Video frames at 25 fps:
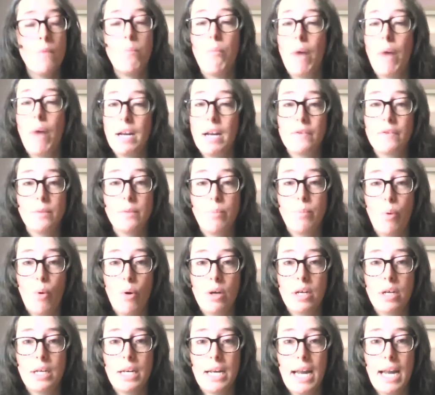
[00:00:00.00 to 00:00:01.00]
might have
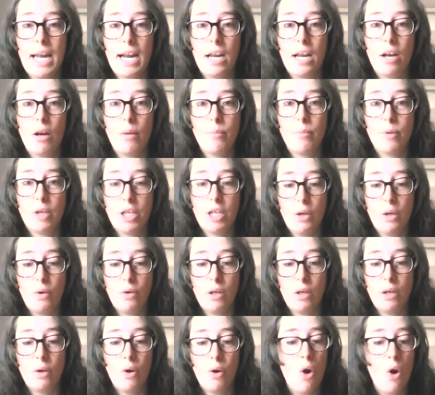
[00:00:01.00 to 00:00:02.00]
supported an economic
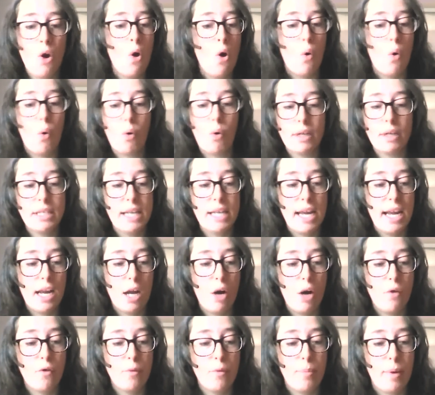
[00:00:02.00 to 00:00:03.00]
union or a
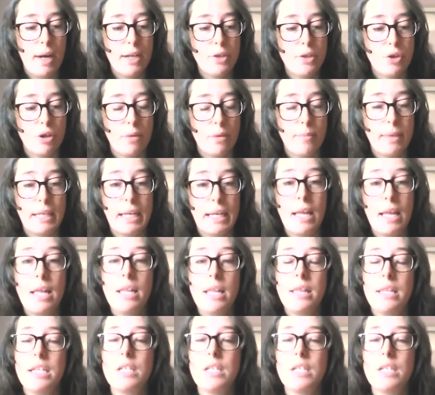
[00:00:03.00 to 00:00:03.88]
takeover by Germany,